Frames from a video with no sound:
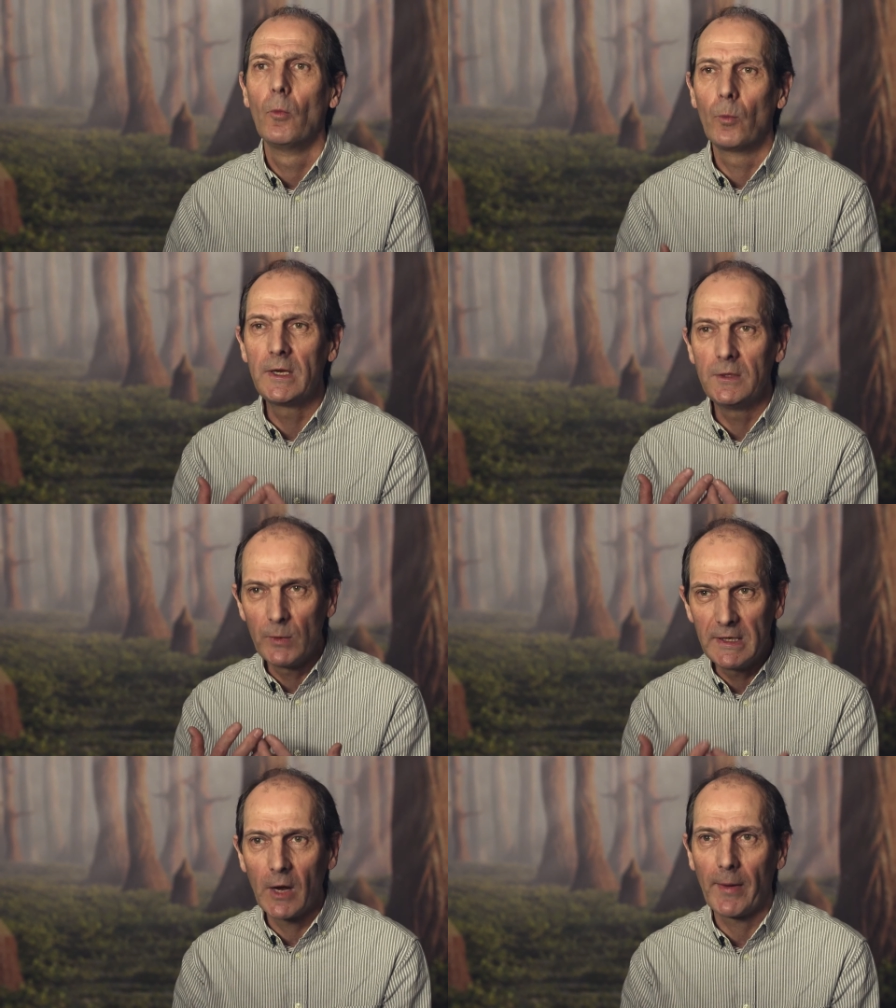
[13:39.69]
we,
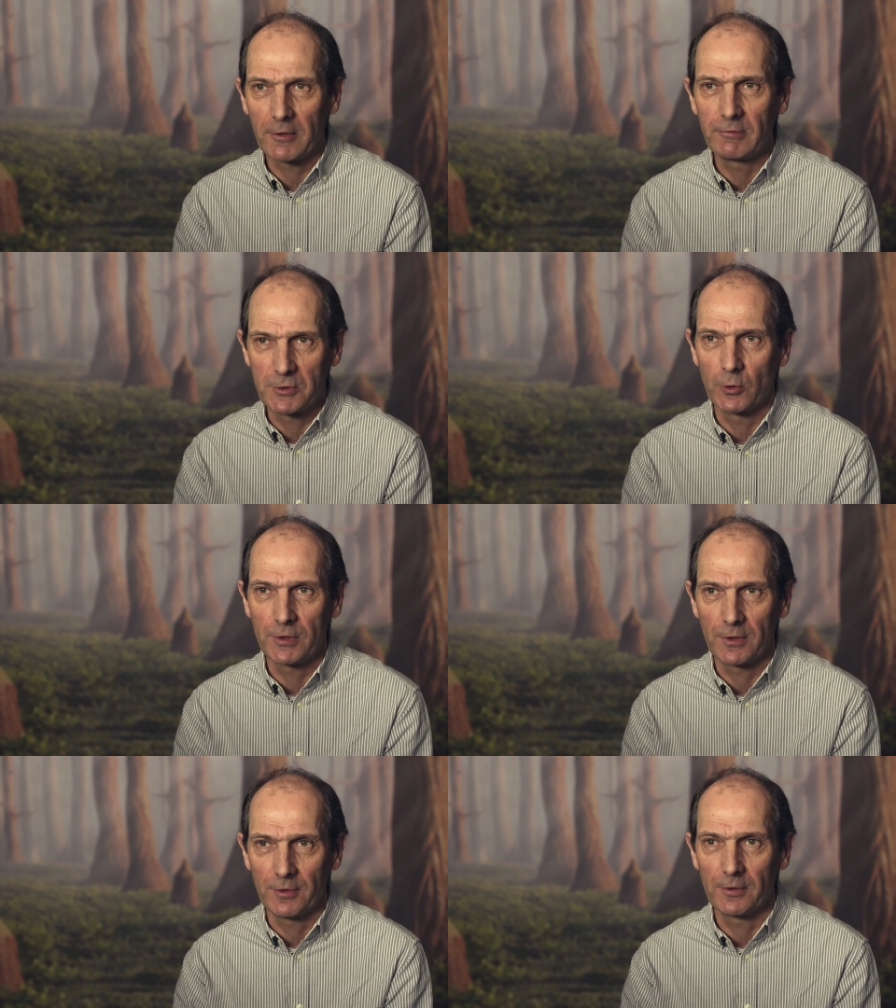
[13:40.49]
we know how to reach
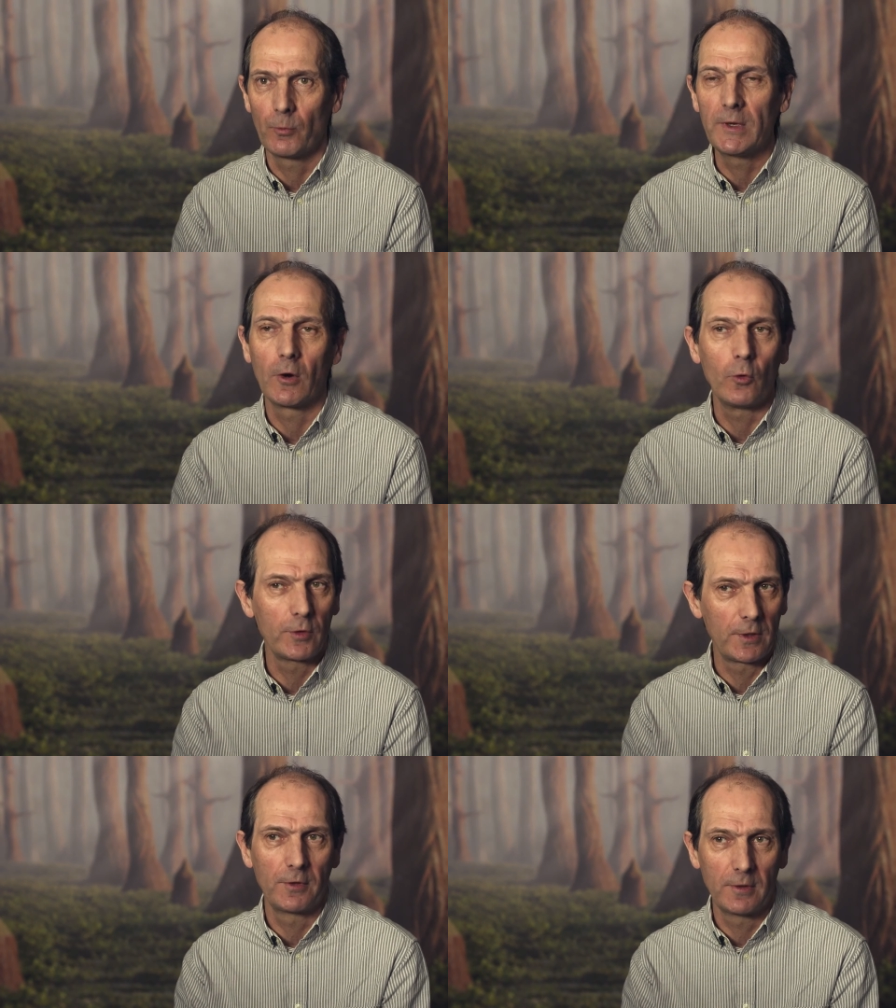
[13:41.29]
audiences and we got
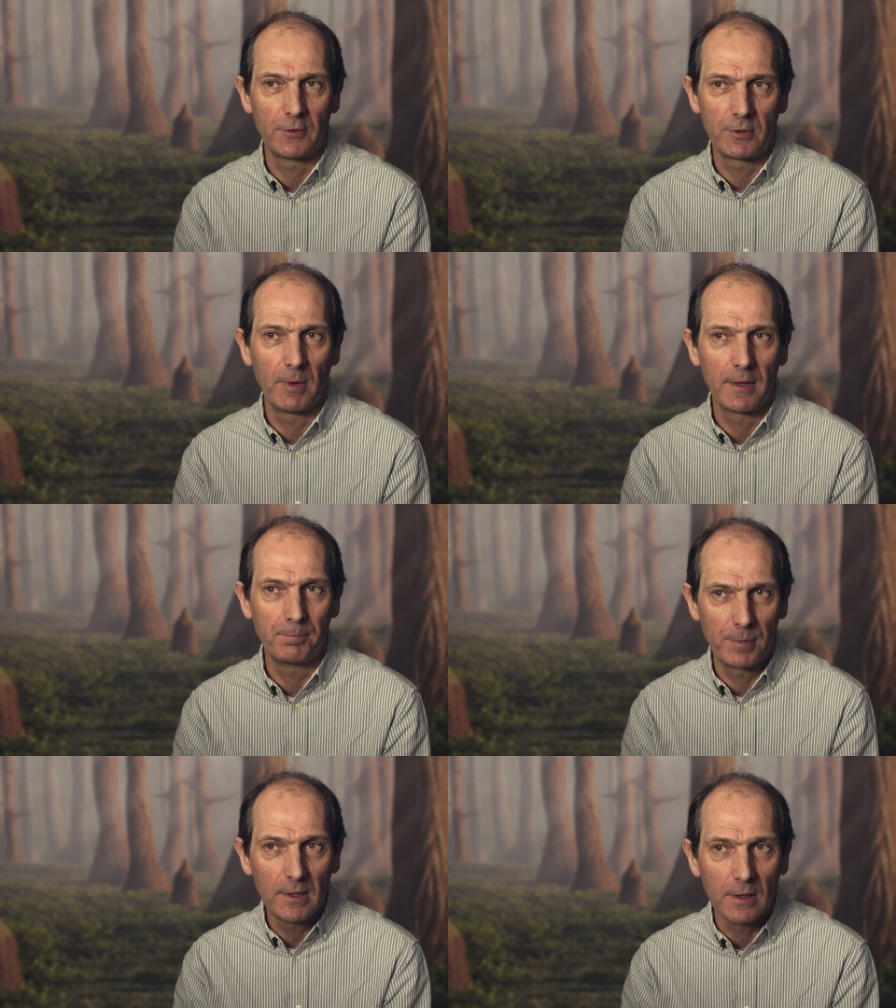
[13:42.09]
audiences literally by the
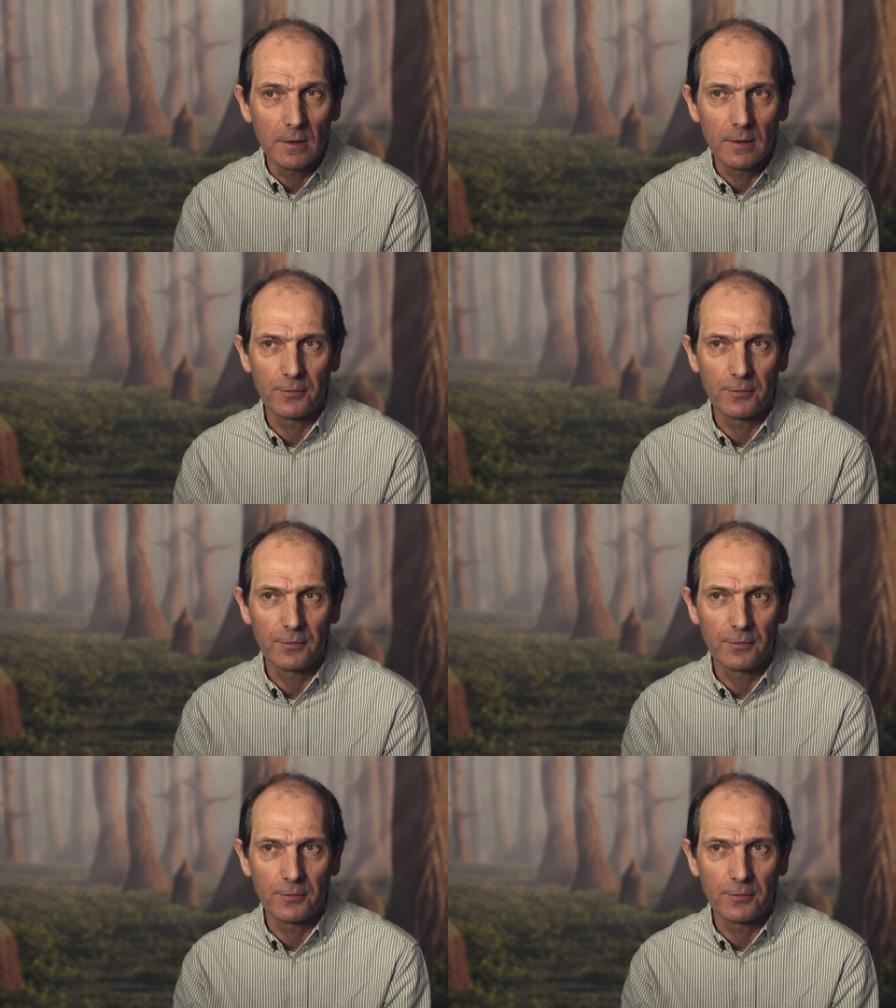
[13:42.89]
billion.